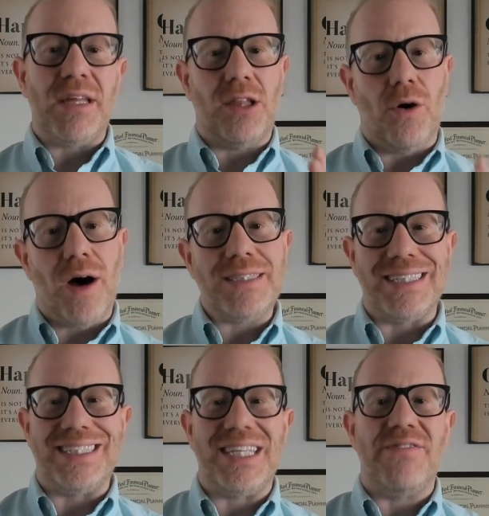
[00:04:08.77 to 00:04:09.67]

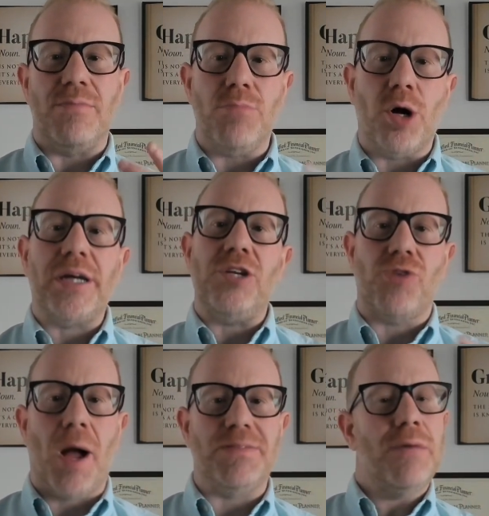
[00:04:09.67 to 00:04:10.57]
losses if the market
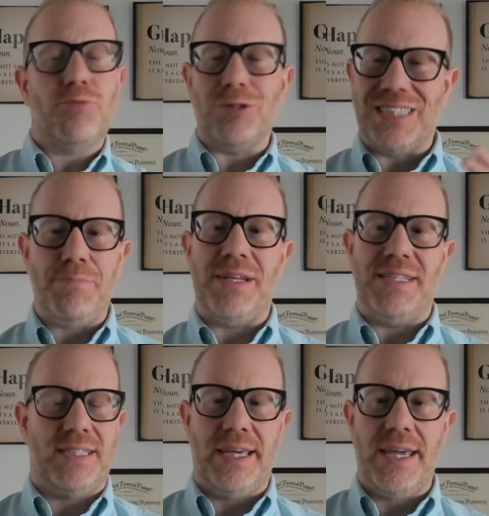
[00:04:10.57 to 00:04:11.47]
drops
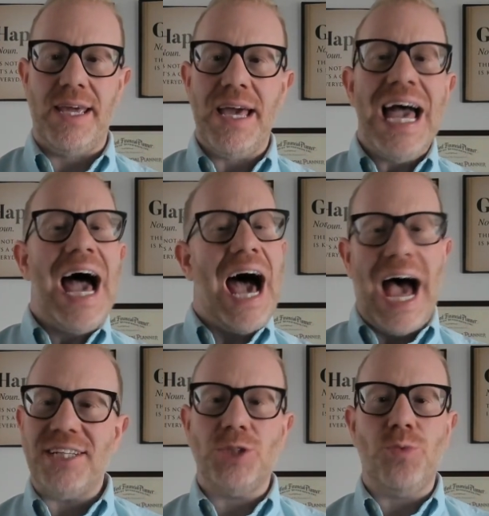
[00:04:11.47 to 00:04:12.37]
precipitously. I
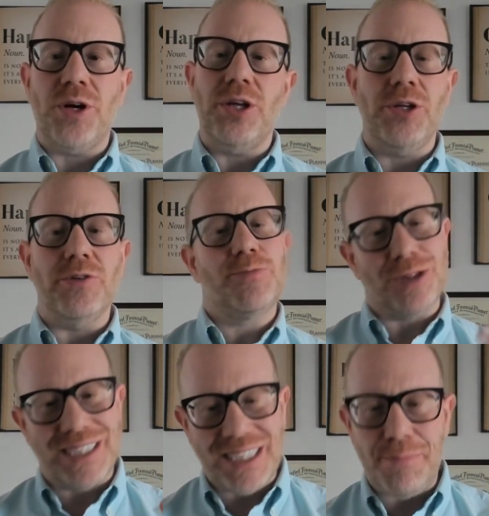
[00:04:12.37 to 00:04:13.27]
just wanted to use
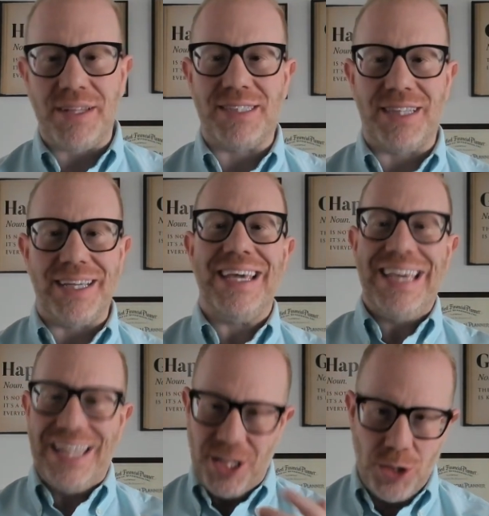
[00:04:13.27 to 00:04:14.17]
precipitously
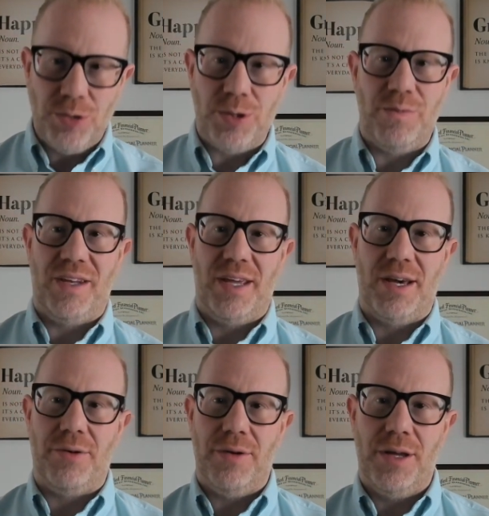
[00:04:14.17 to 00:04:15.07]
in a YouTube
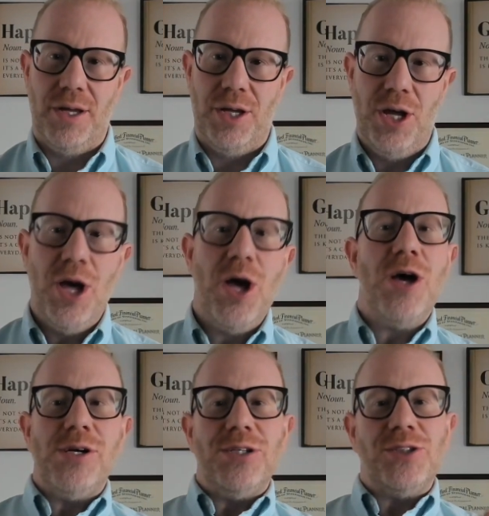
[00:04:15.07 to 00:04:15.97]
video.
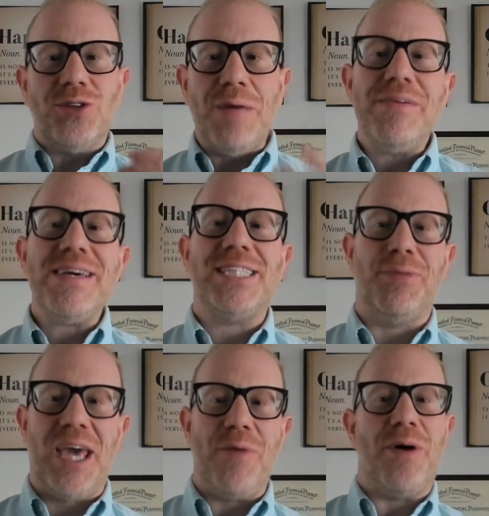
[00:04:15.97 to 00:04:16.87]
So let me
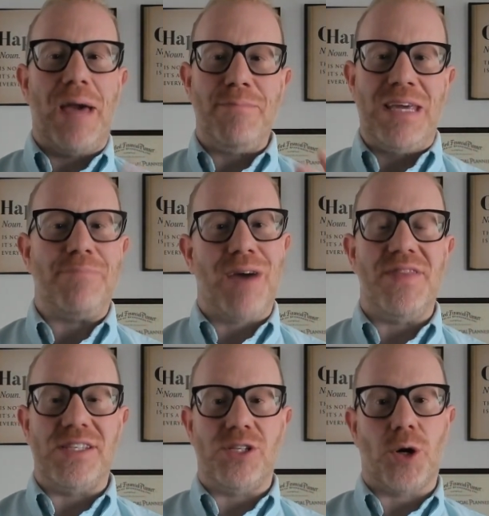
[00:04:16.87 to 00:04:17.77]
explain what I mean by
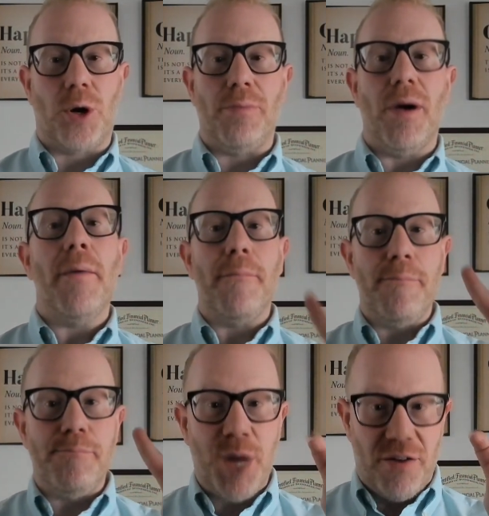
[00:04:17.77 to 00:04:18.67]
this term,
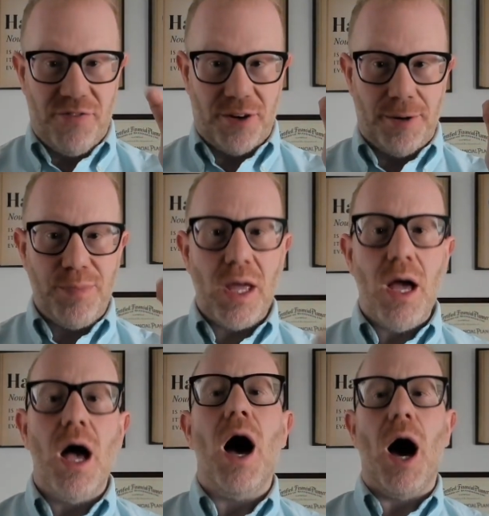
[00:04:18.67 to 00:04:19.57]
buffer.
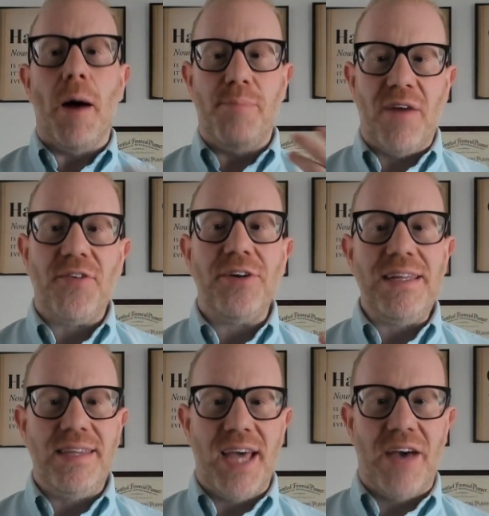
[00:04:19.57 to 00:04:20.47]
A buffer
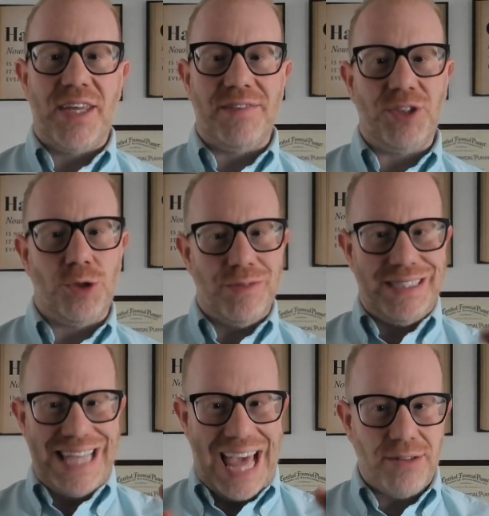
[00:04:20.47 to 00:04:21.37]
ETF gives you
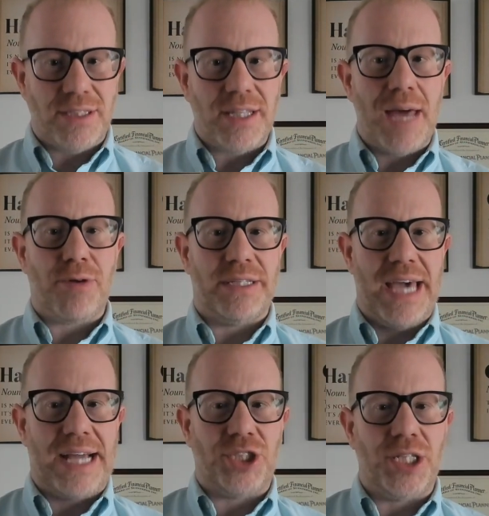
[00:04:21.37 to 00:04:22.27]
downside
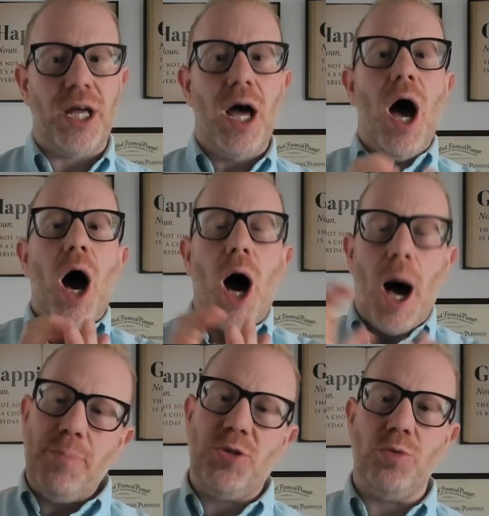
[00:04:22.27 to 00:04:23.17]
protection
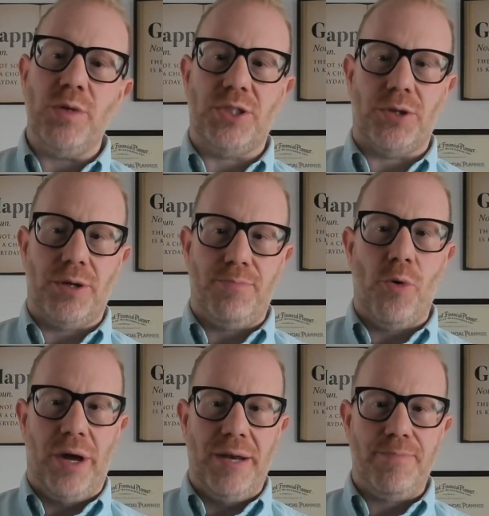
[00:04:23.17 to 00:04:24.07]
up to a certain
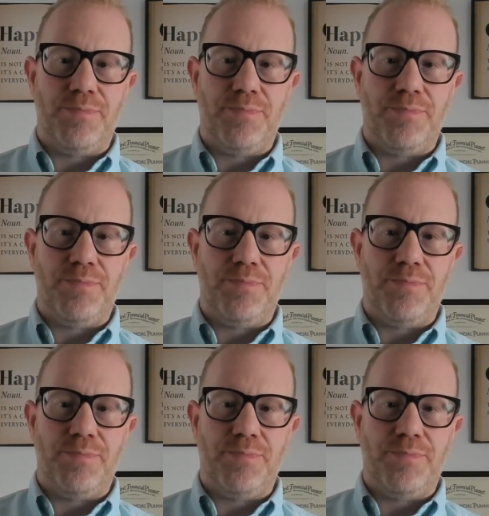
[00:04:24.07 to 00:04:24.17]
point.